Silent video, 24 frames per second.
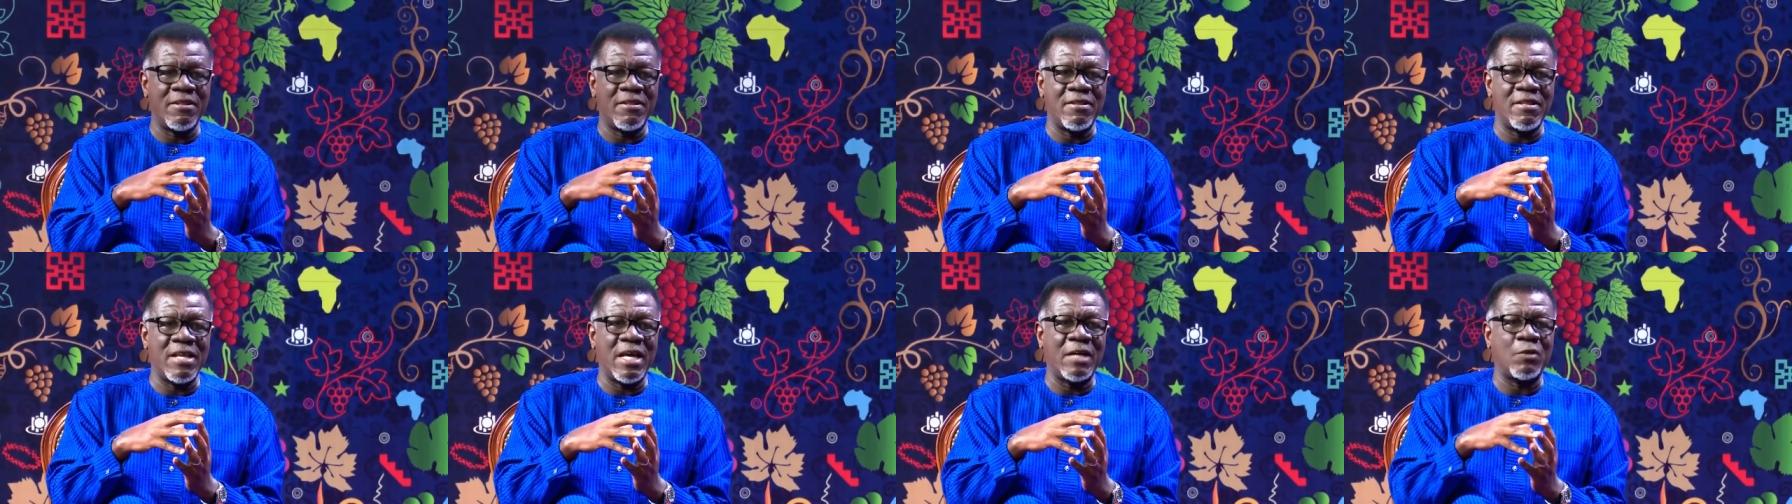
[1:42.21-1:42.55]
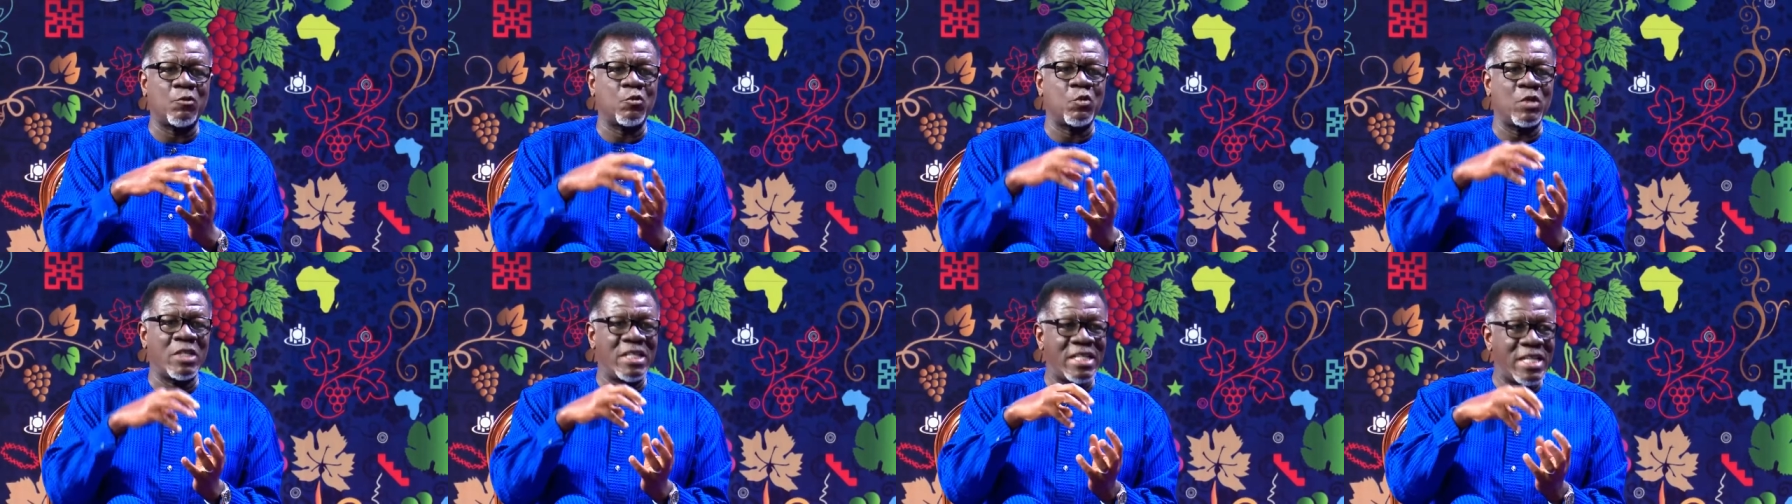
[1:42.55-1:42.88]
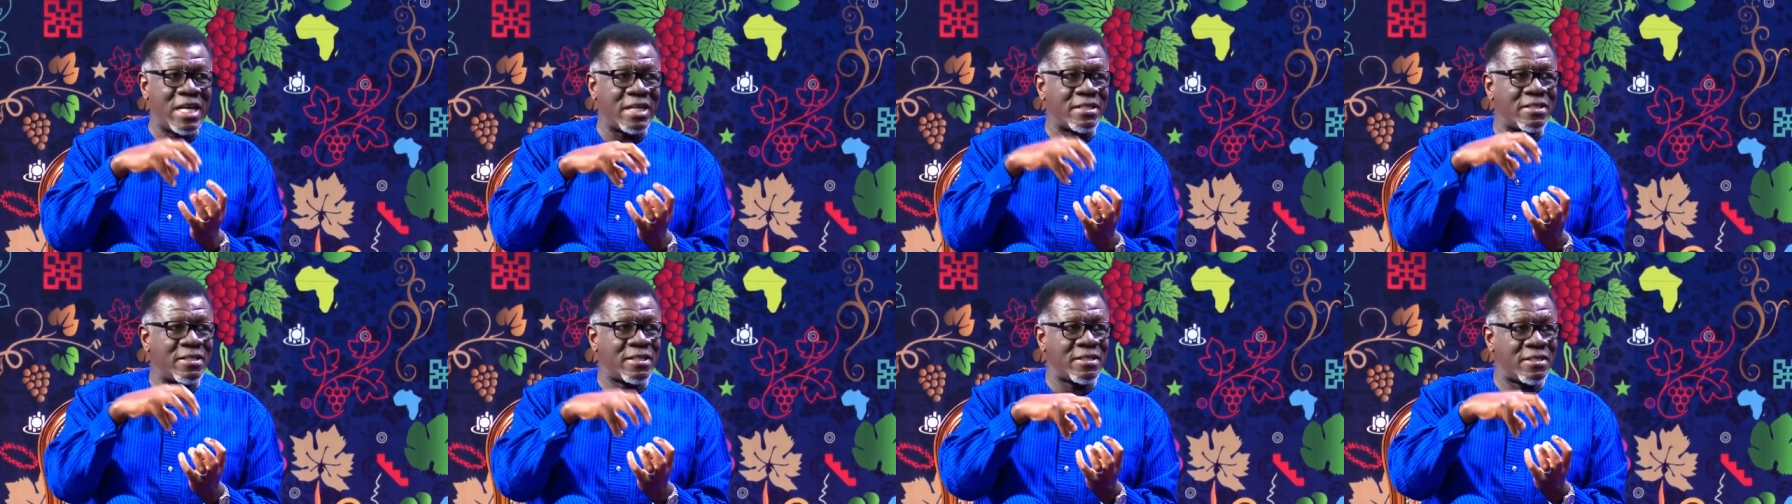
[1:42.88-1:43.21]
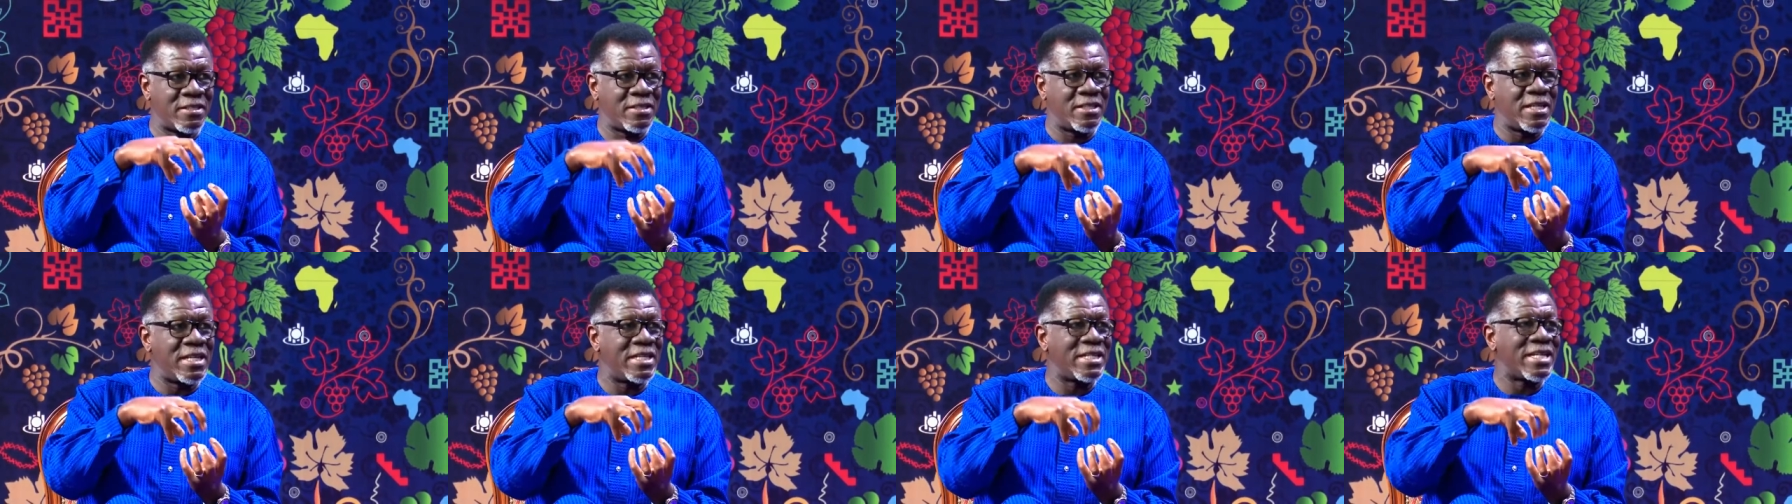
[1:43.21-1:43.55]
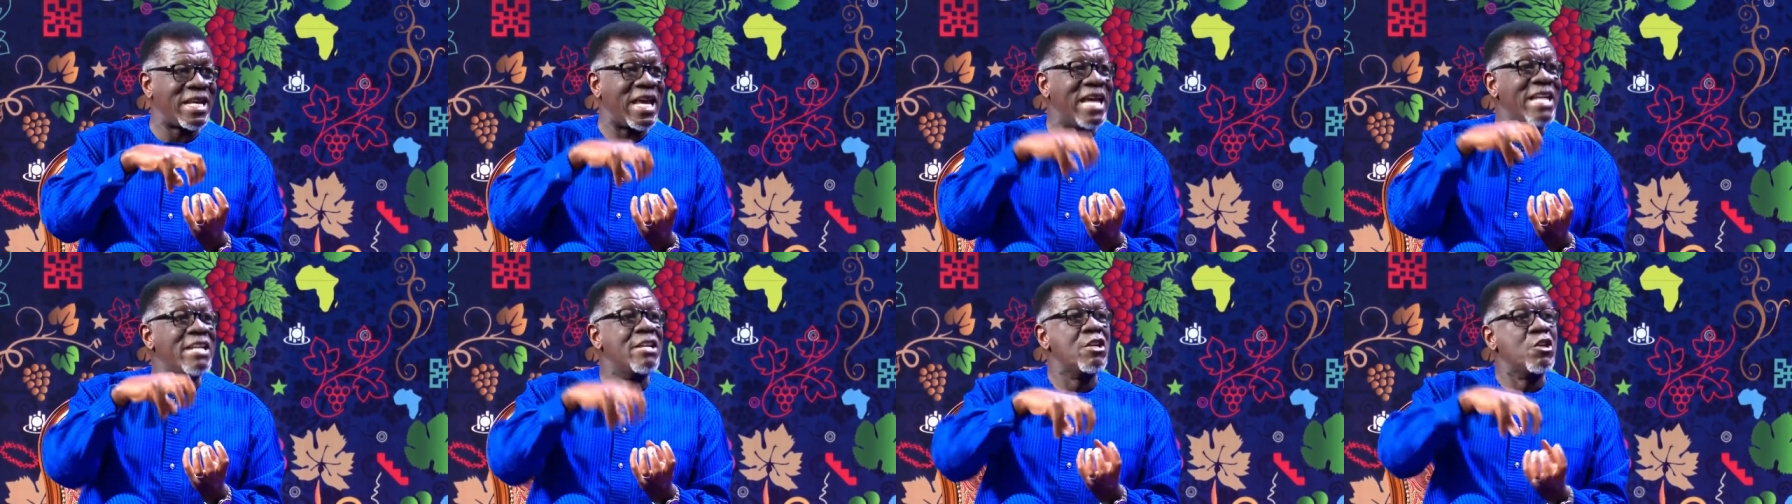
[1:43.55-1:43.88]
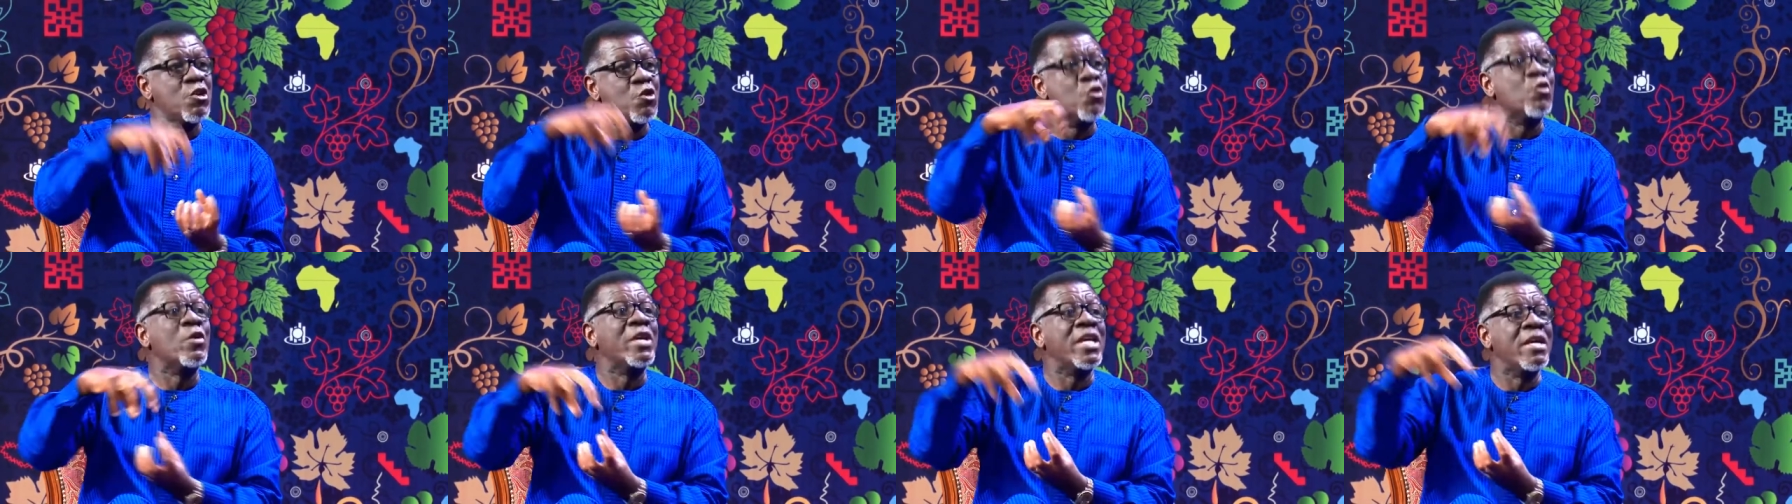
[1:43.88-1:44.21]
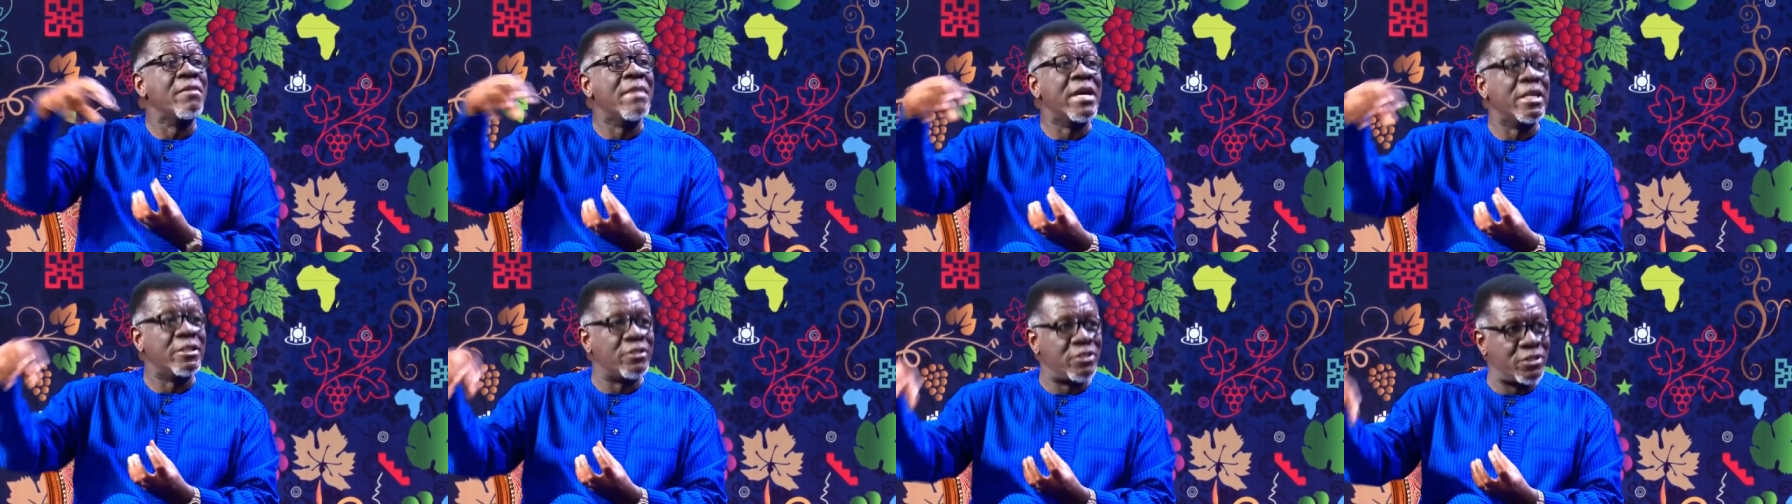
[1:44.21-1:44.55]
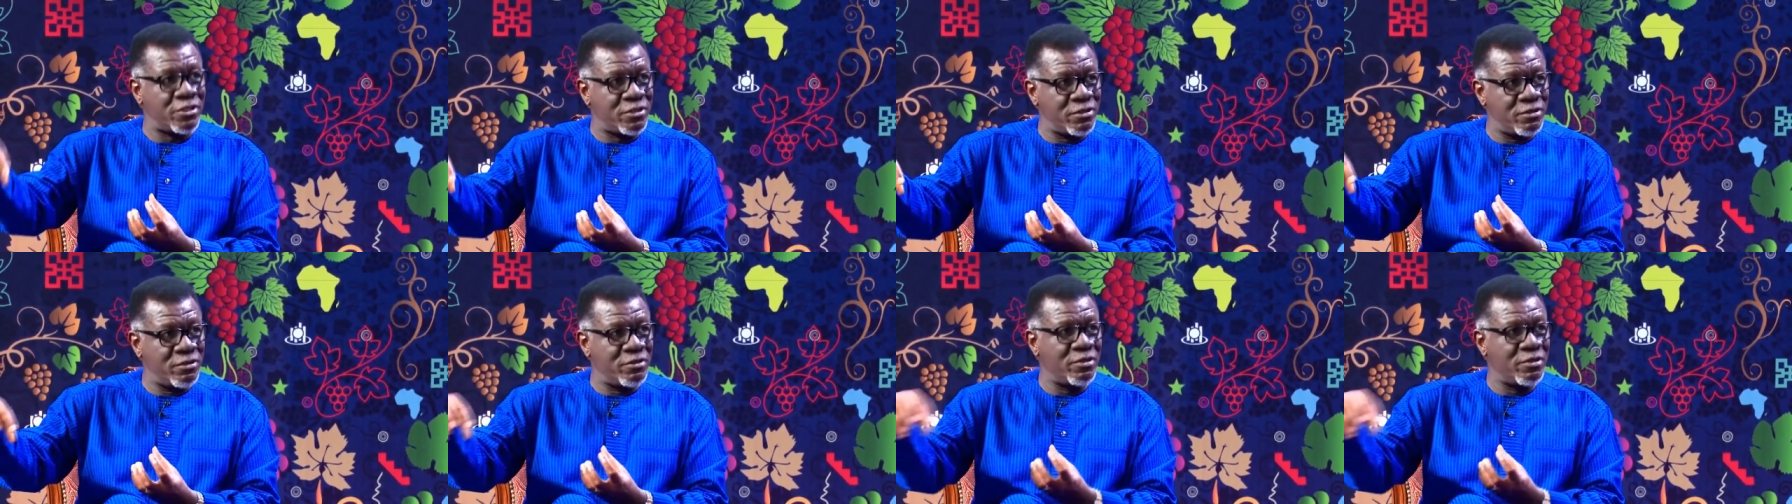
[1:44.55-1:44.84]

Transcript: that would necessitate a new image